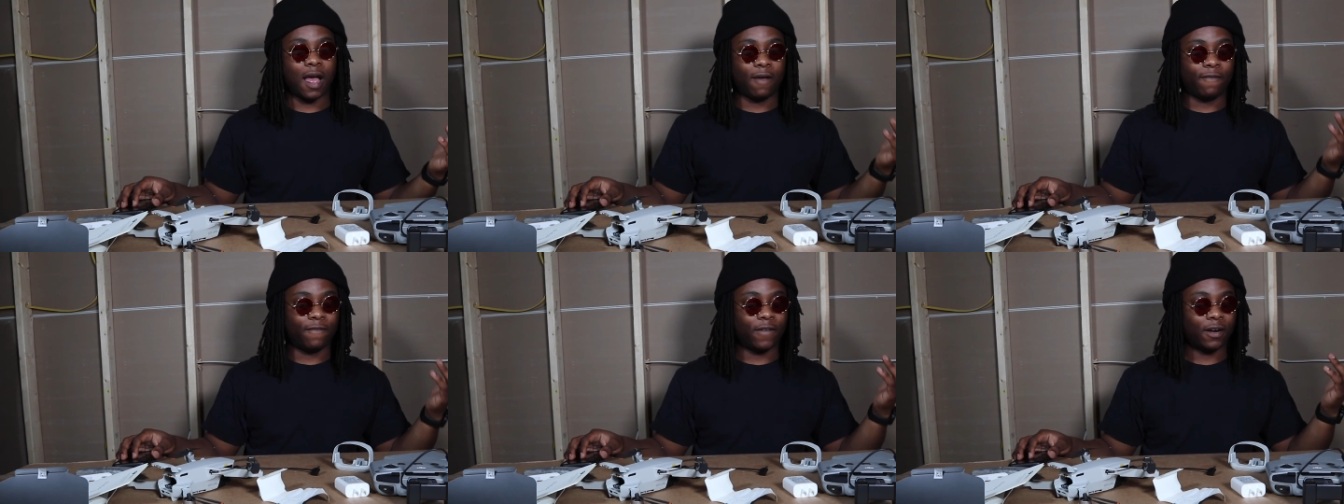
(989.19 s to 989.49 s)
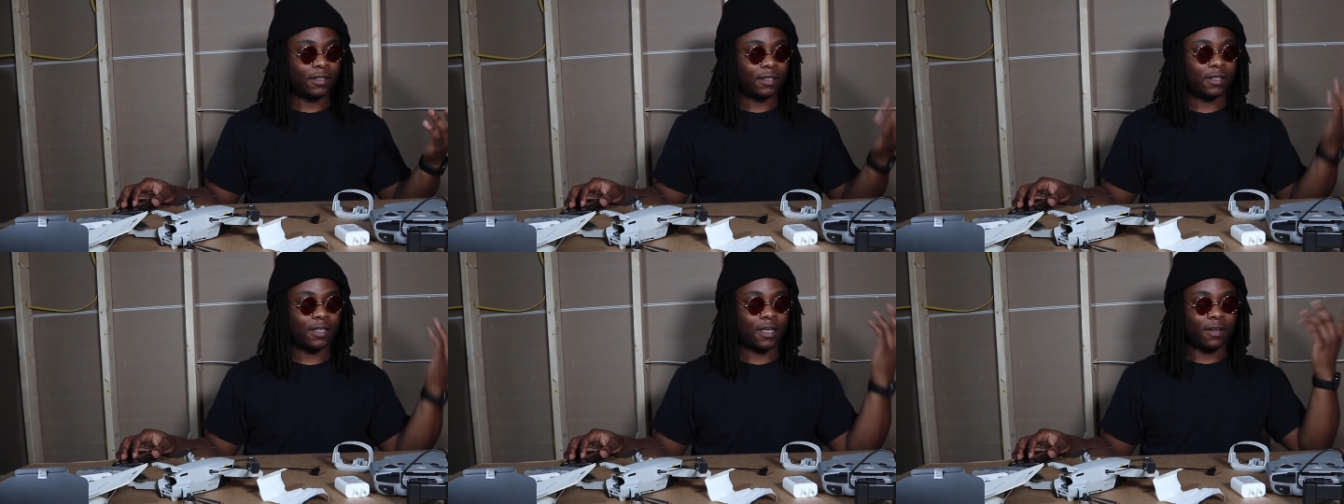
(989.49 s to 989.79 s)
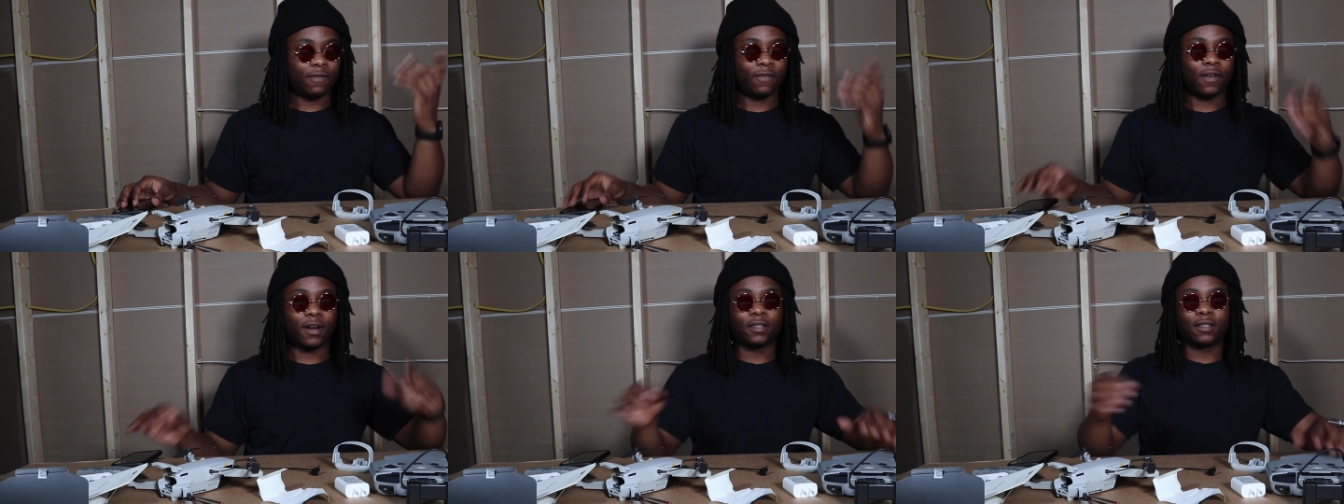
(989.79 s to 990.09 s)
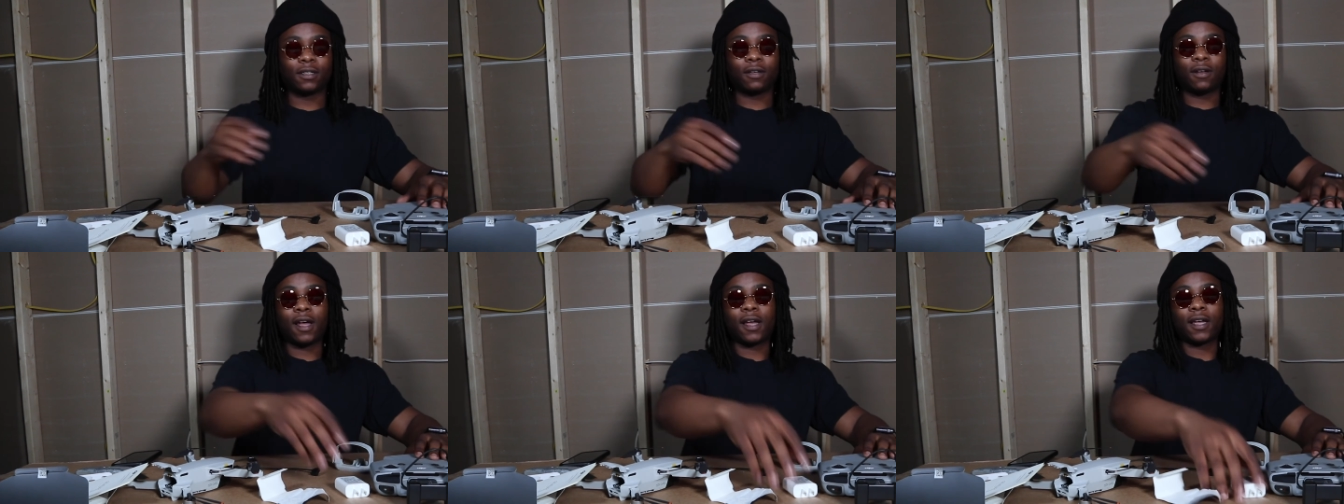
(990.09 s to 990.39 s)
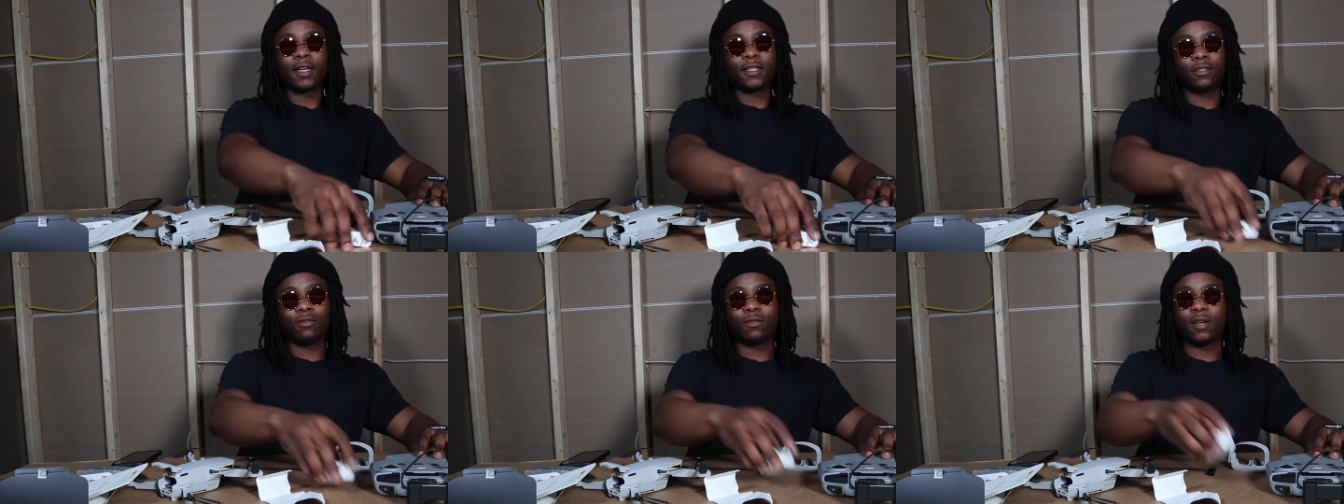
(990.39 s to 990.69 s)
First thing first, though, I
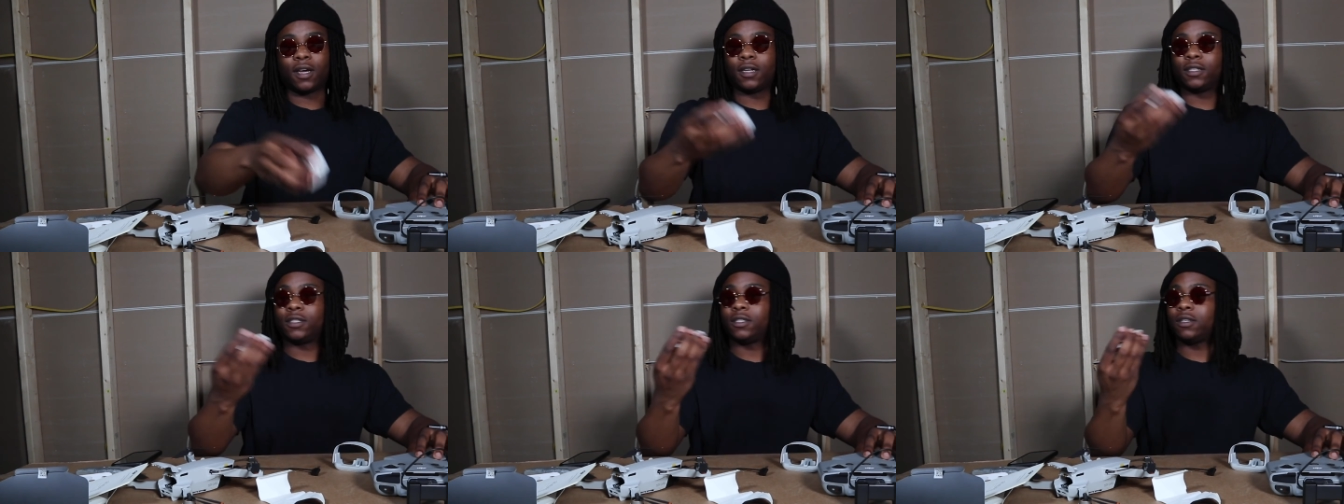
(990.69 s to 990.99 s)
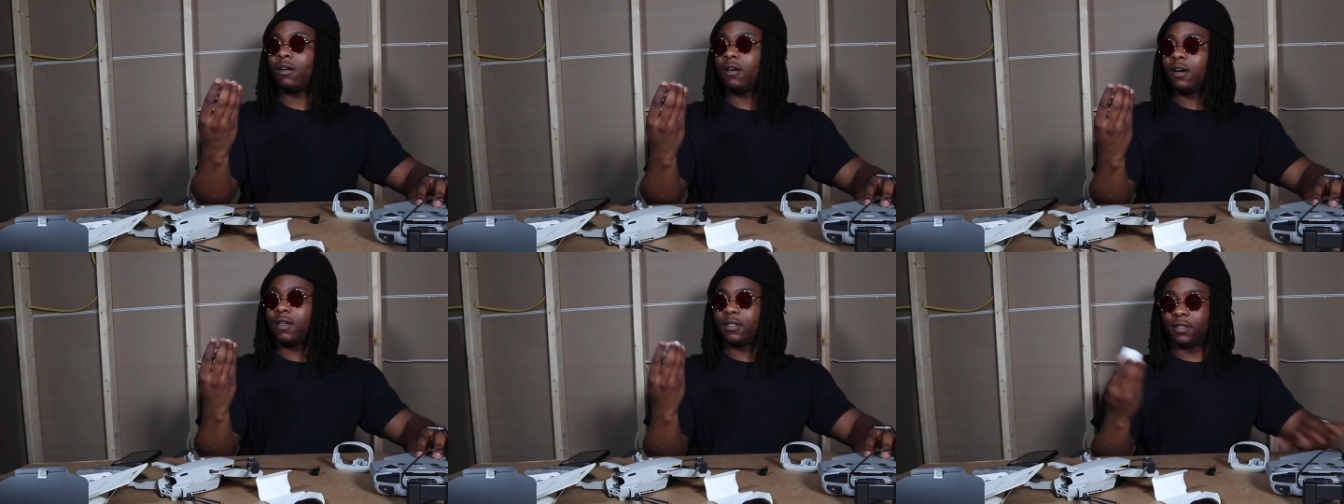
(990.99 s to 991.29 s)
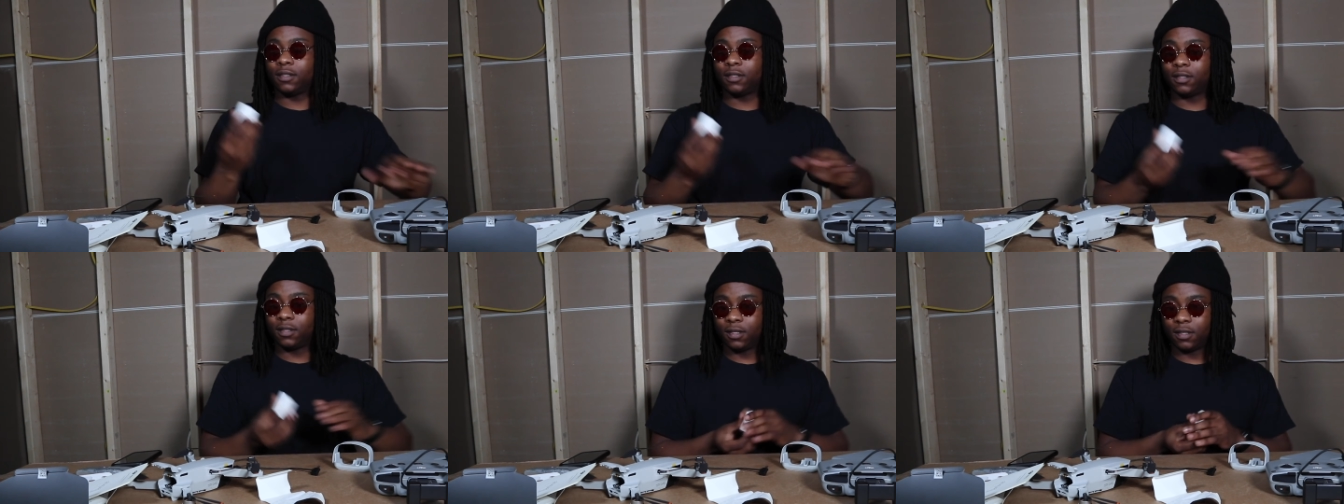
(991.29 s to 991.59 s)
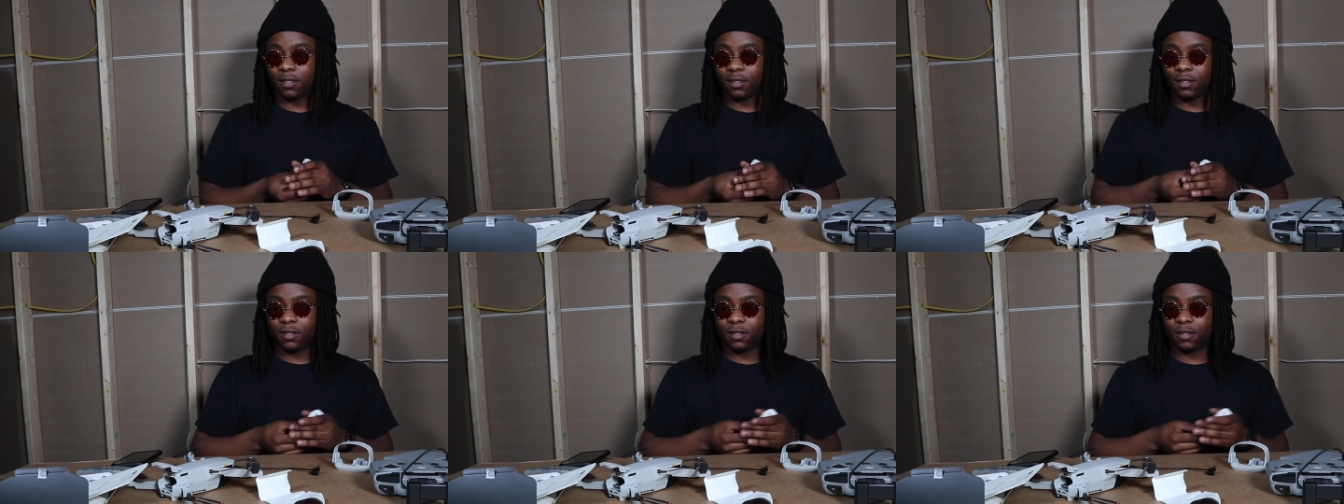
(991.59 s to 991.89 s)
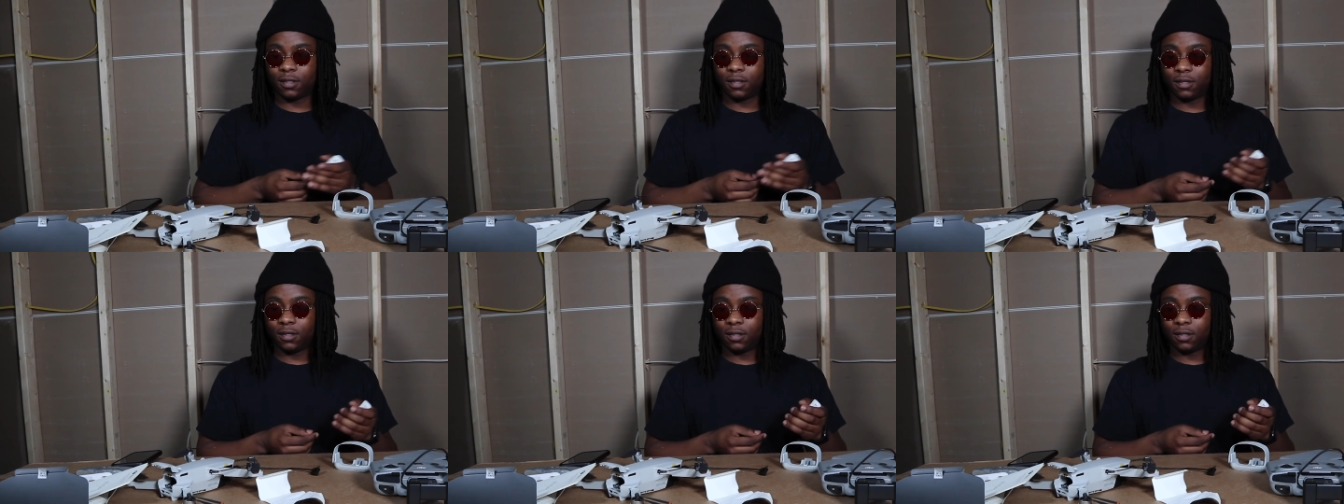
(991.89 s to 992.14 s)
guess you gotta charge the